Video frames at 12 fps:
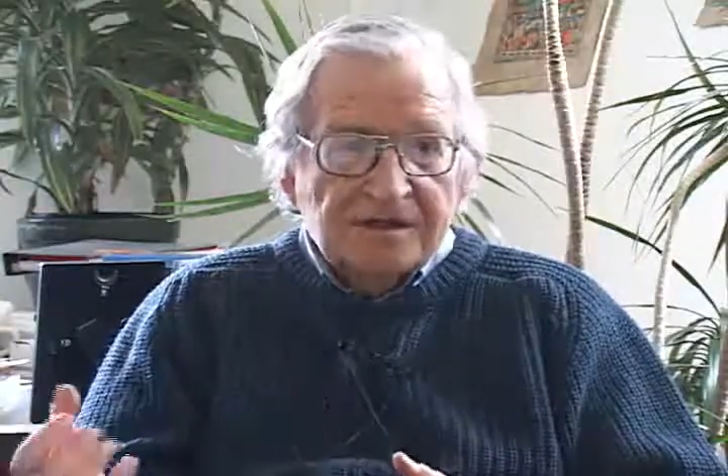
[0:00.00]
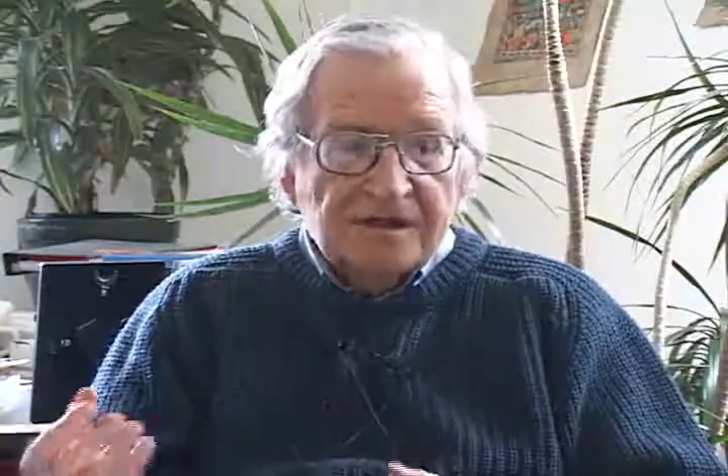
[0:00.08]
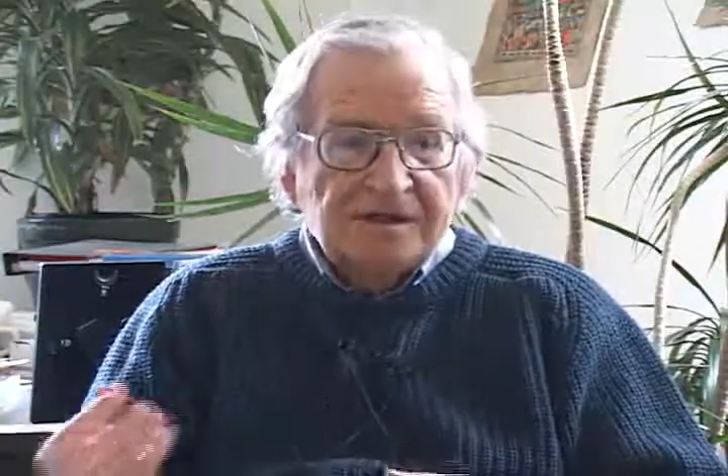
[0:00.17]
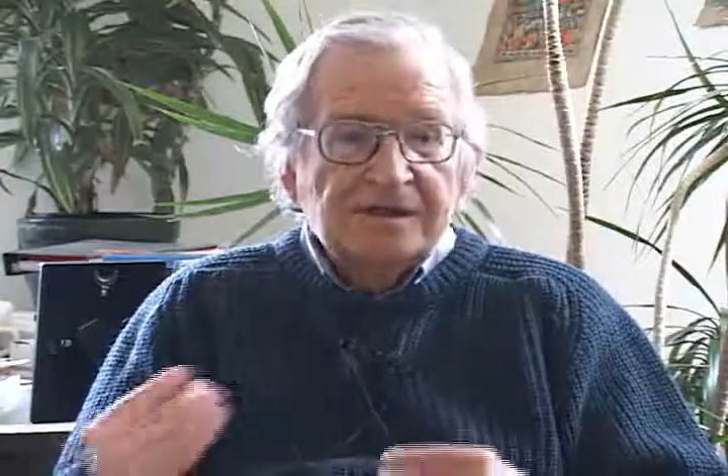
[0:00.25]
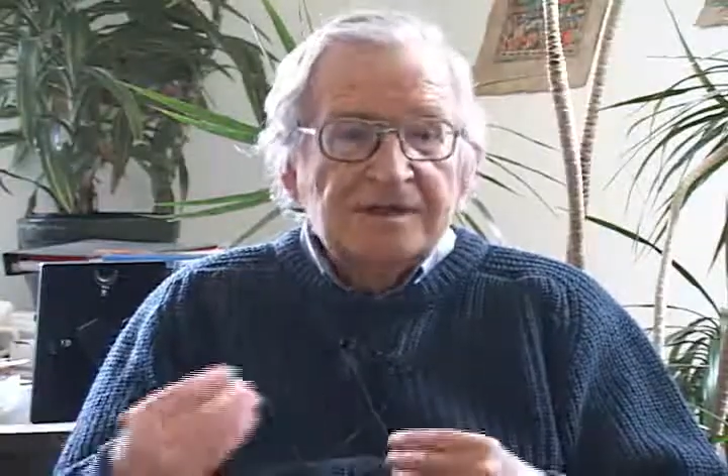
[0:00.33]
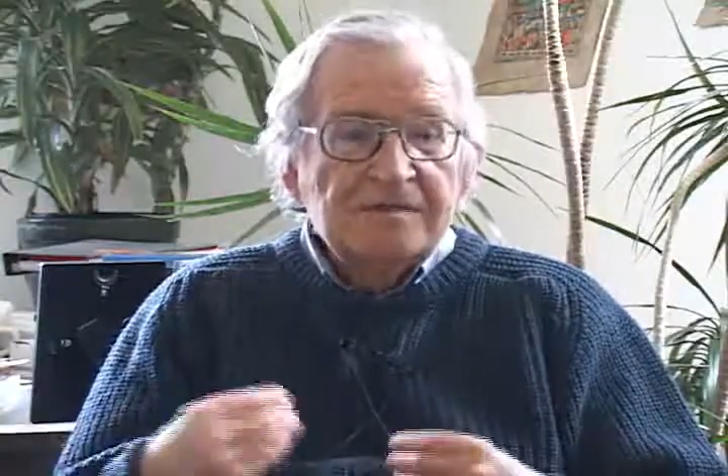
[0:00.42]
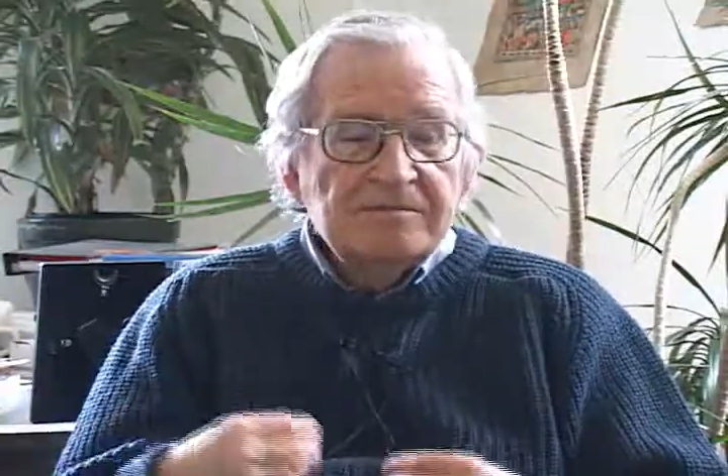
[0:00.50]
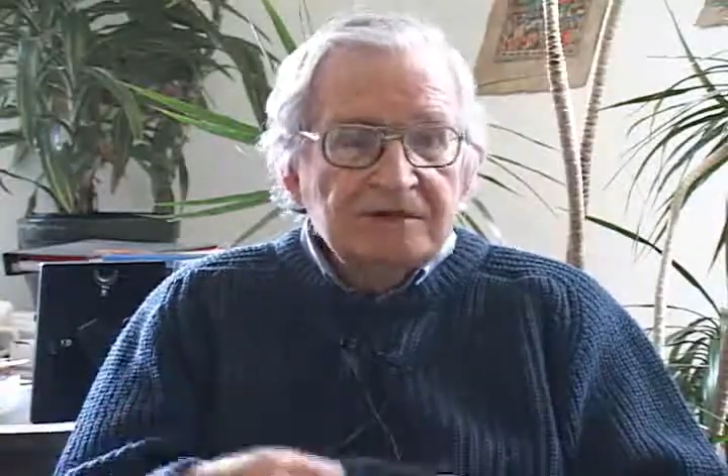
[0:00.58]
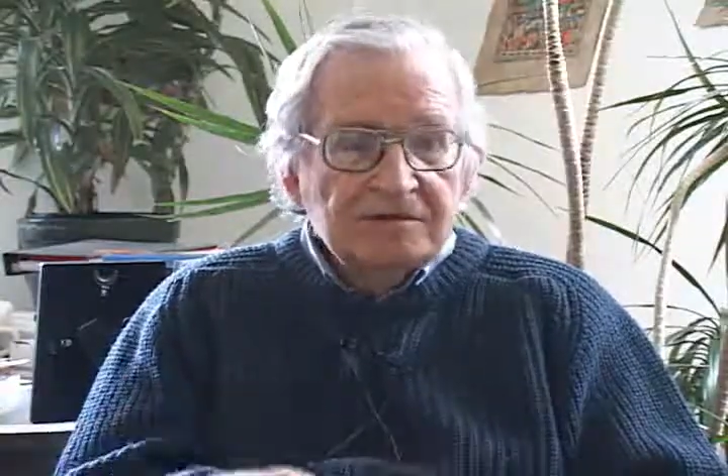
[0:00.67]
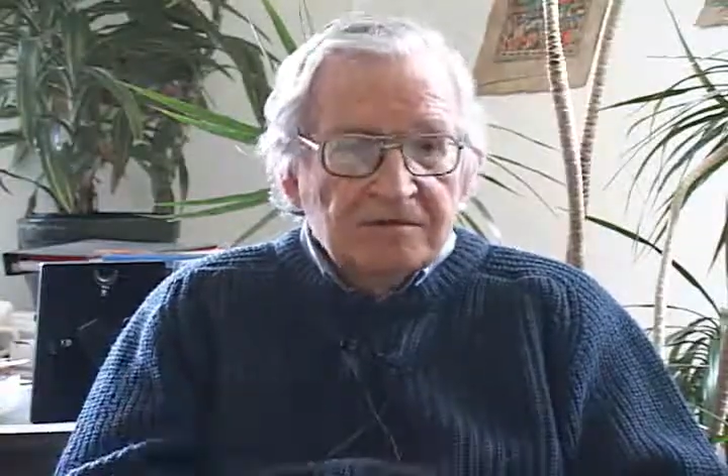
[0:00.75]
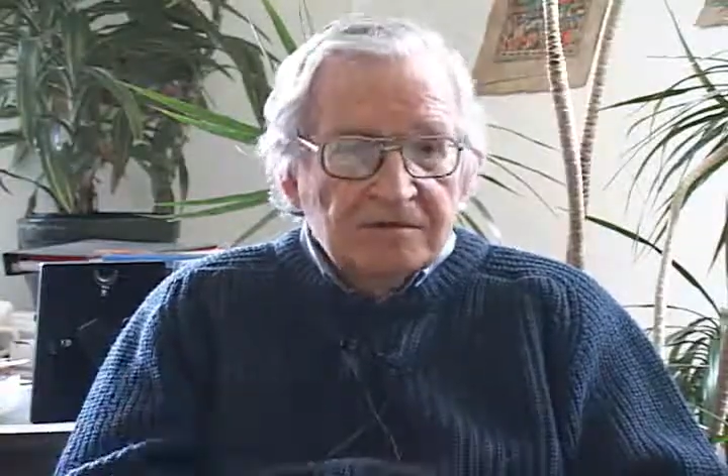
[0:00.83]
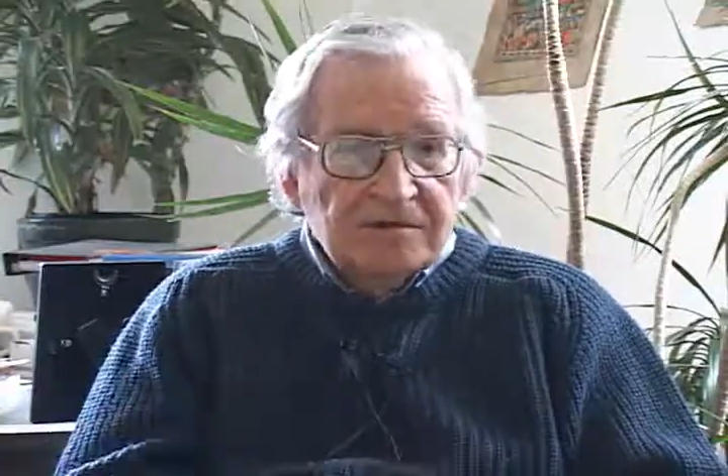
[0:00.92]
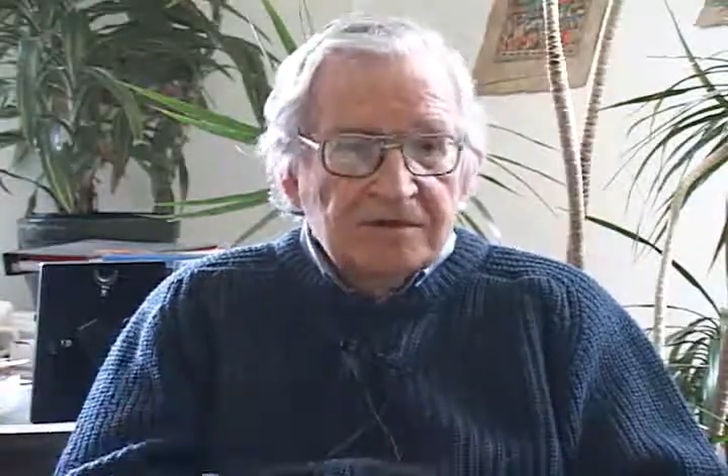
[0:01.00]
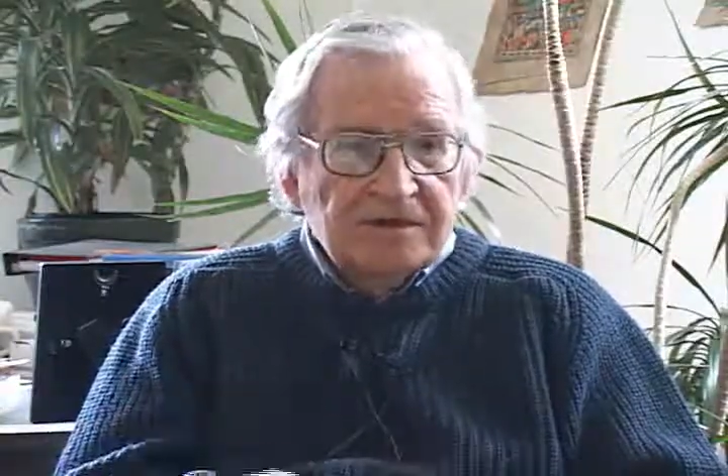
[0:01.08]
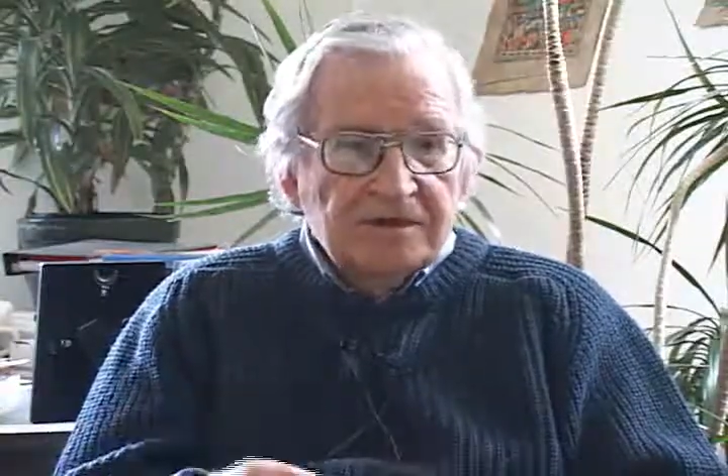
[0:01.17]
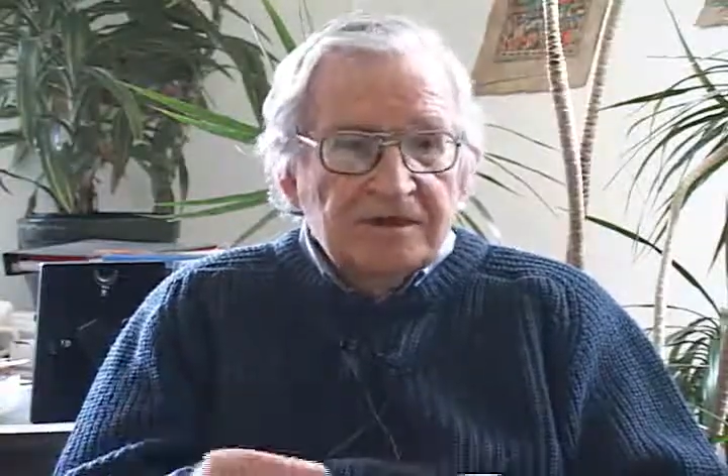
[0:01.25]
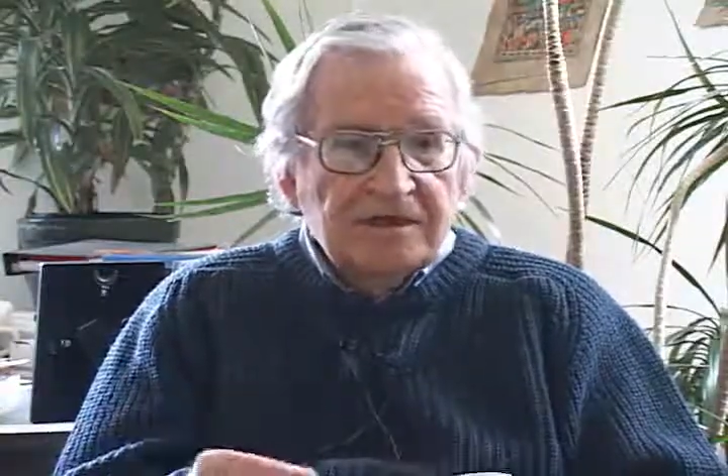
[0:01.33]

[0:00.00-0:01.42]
and deeply rooted